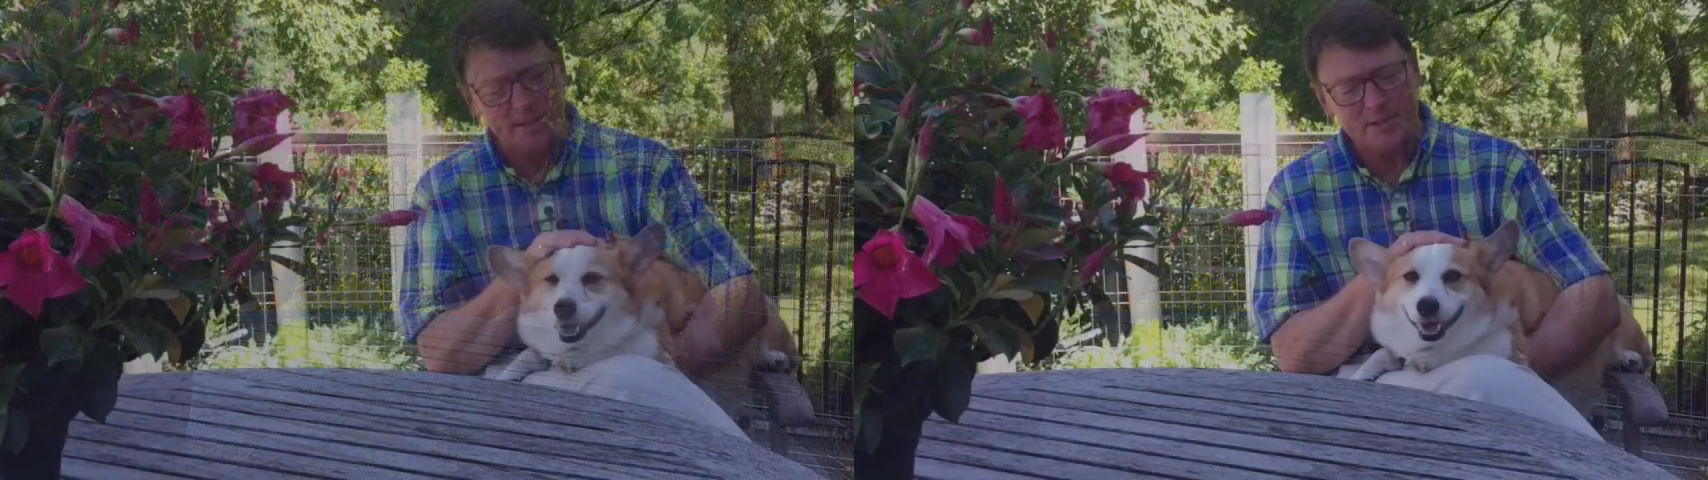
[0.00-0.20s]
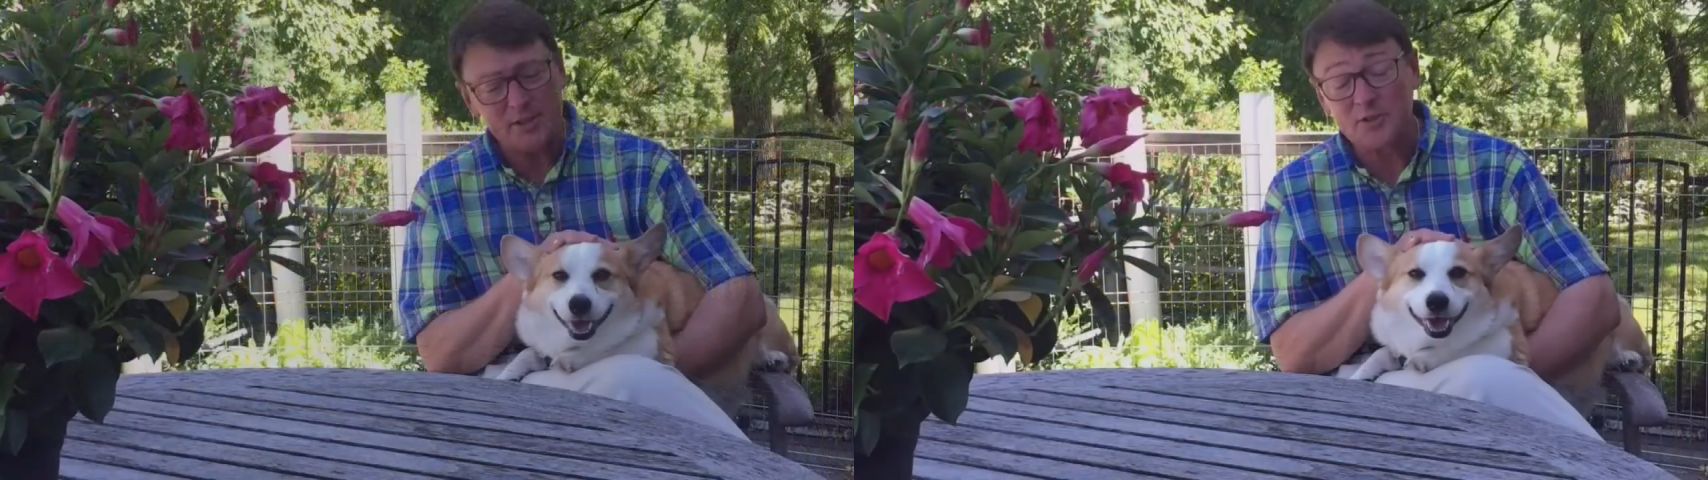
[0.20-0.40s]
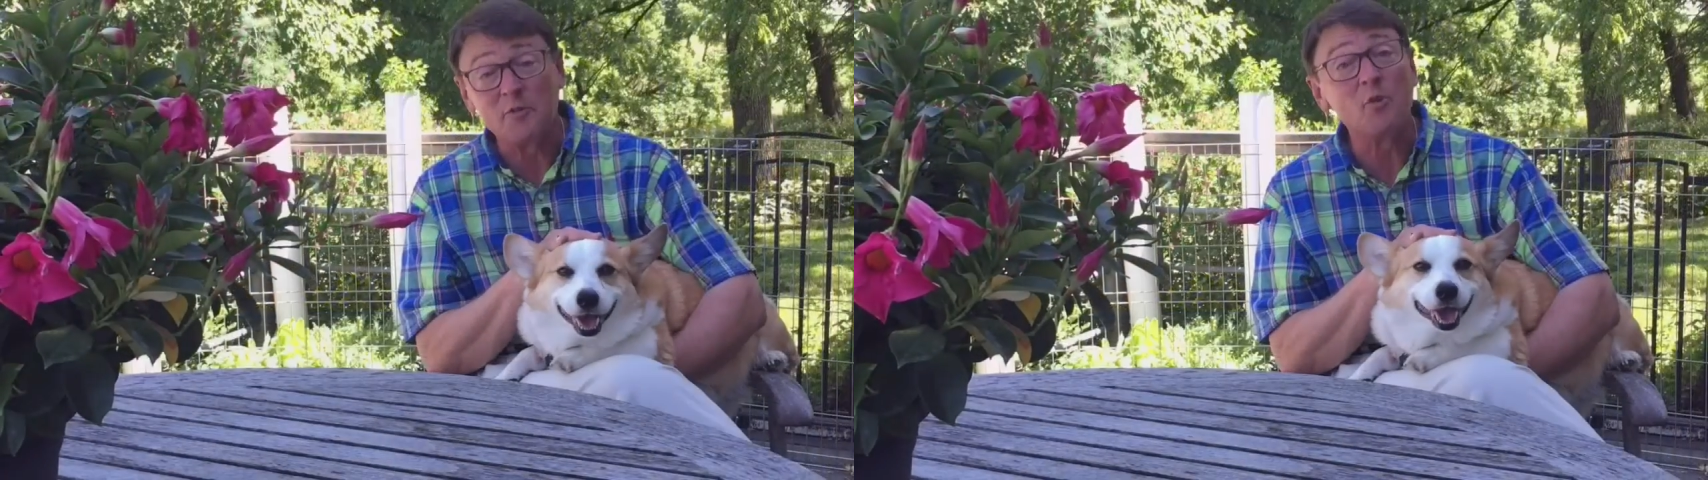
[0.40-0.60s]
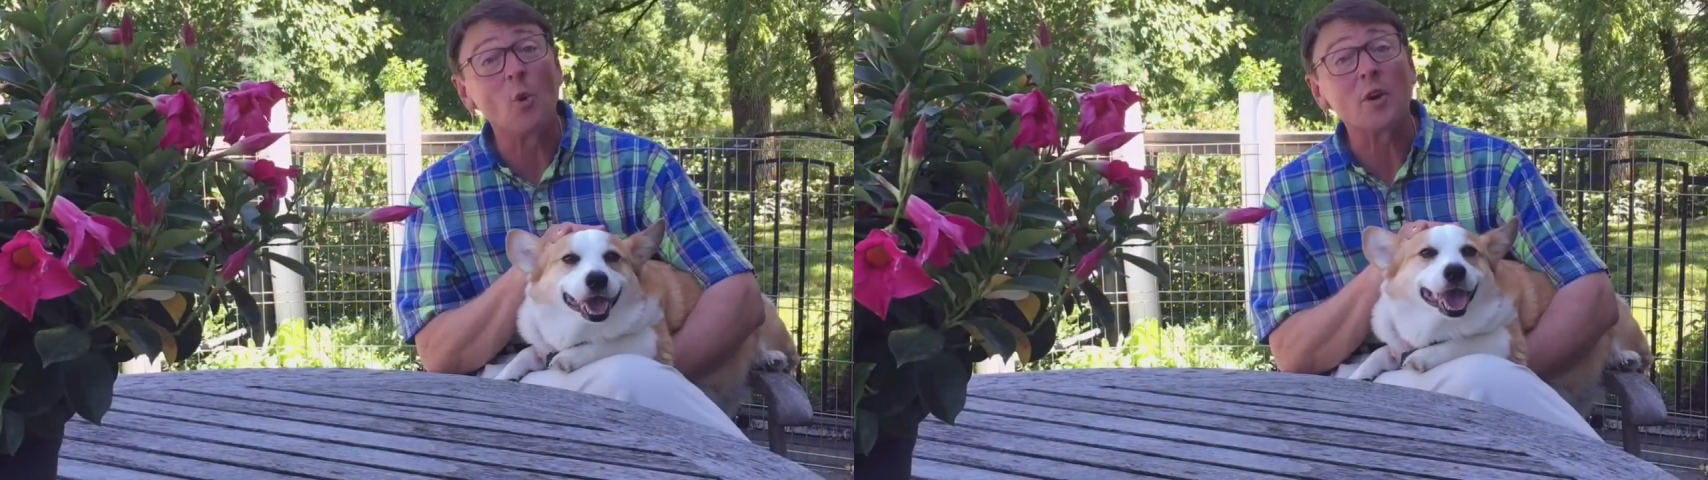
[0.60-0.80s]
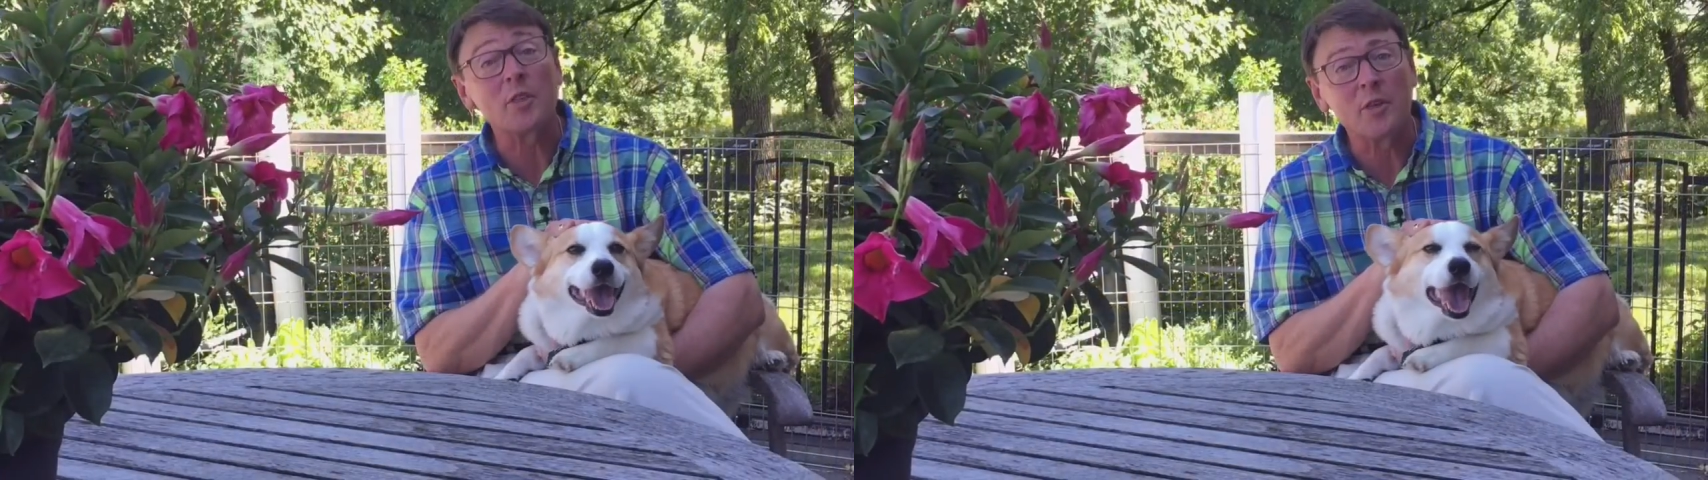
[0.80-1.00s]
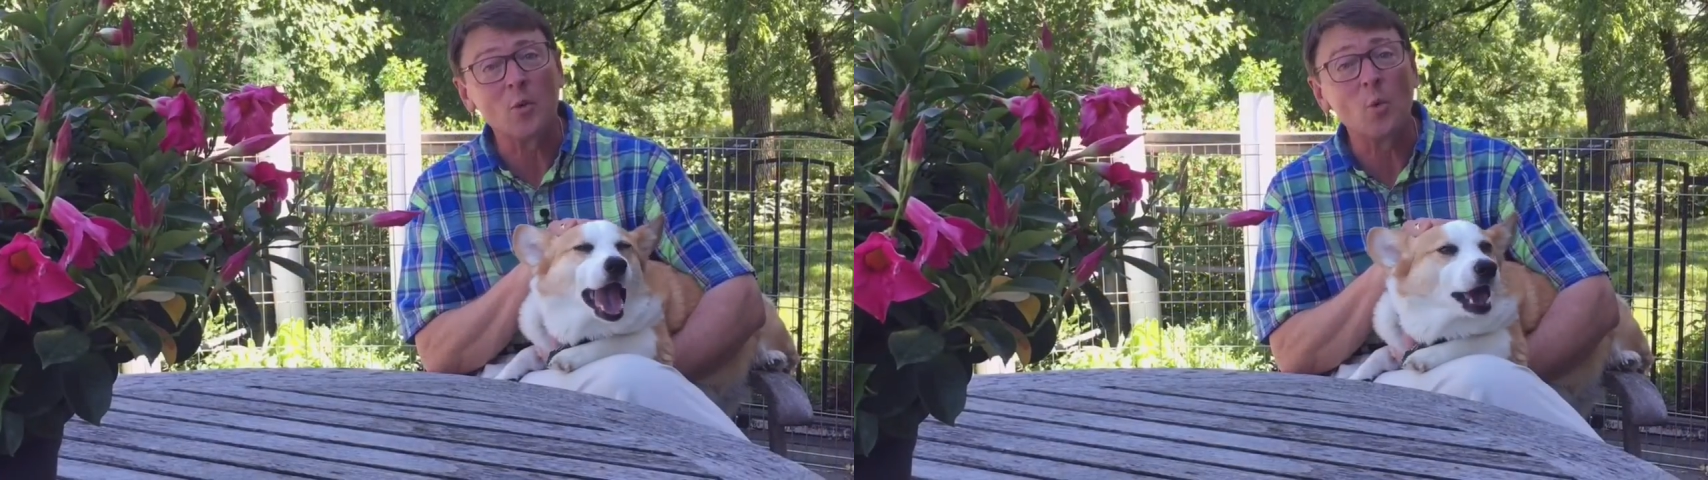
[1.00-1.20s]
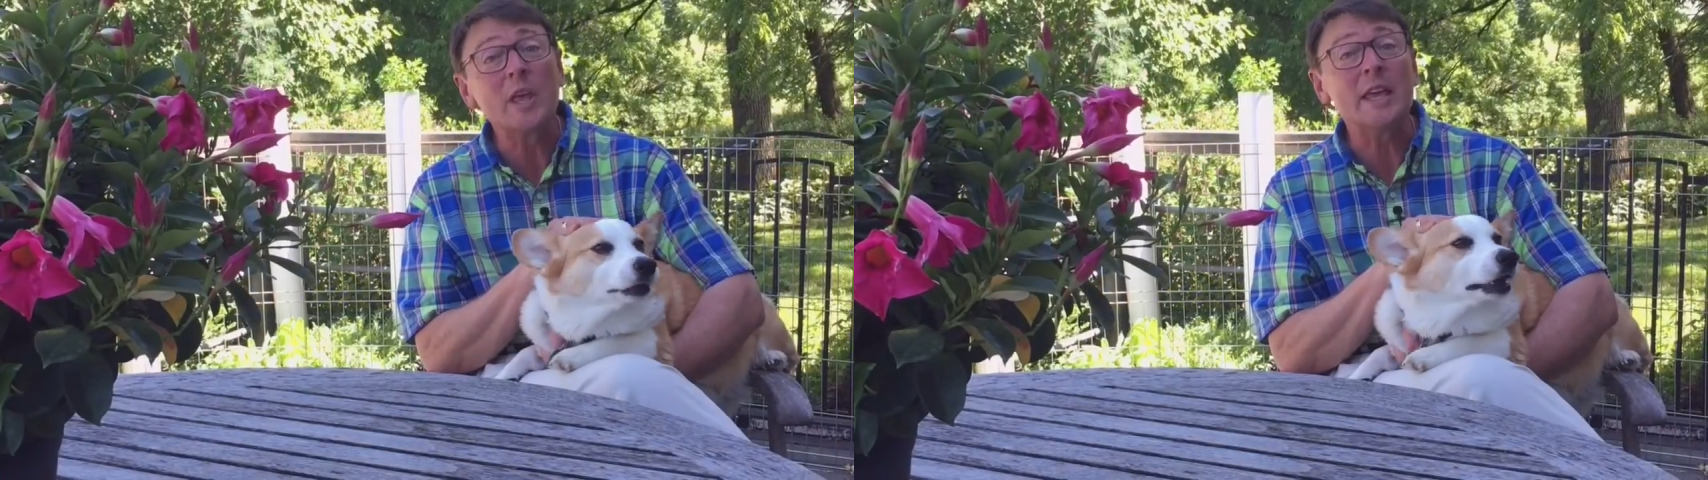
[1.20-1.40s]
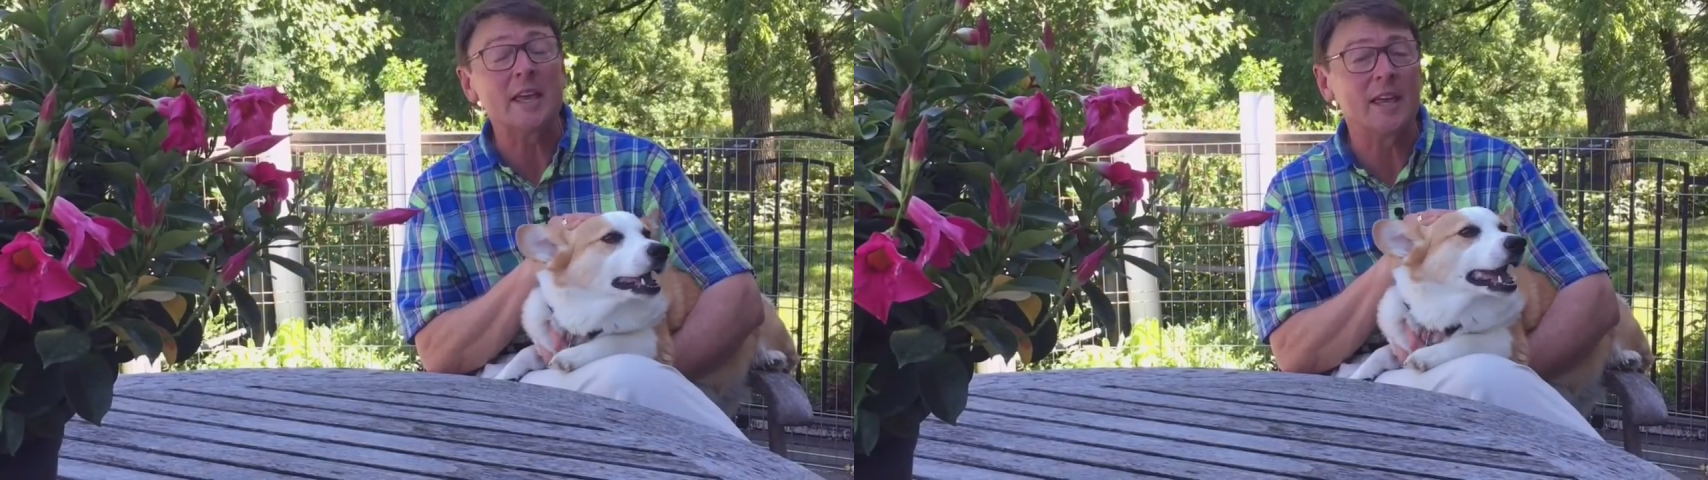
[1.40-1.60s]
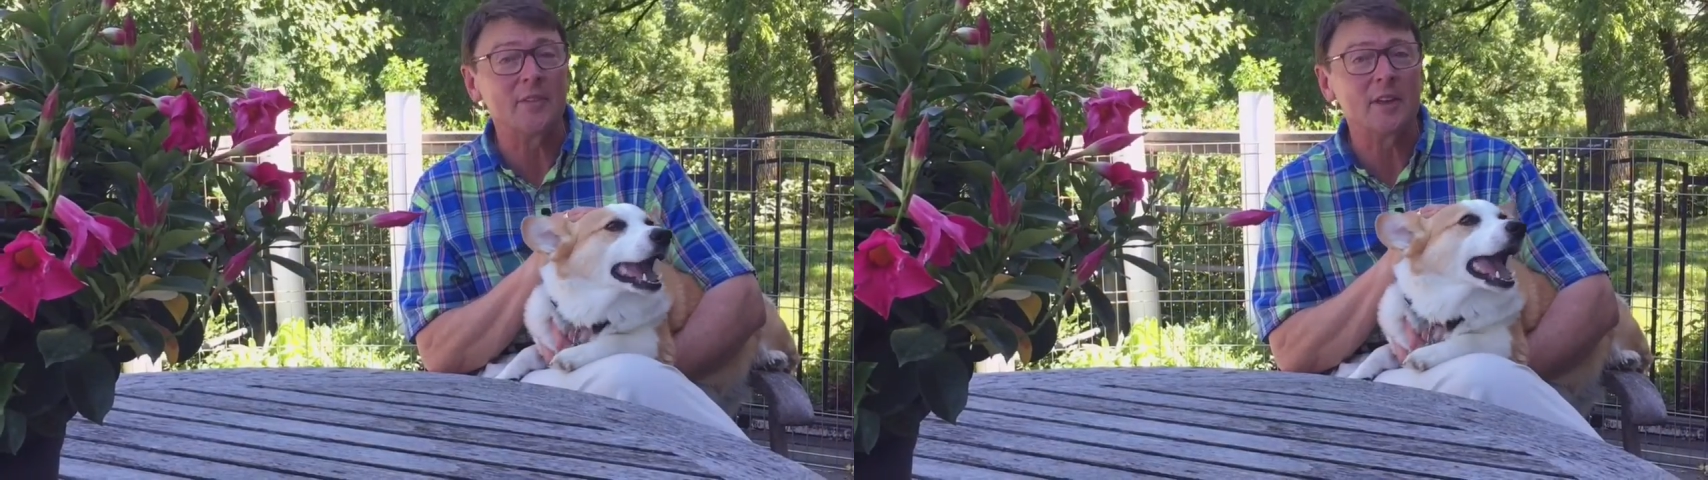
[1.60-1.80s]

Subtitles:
This is the fourth week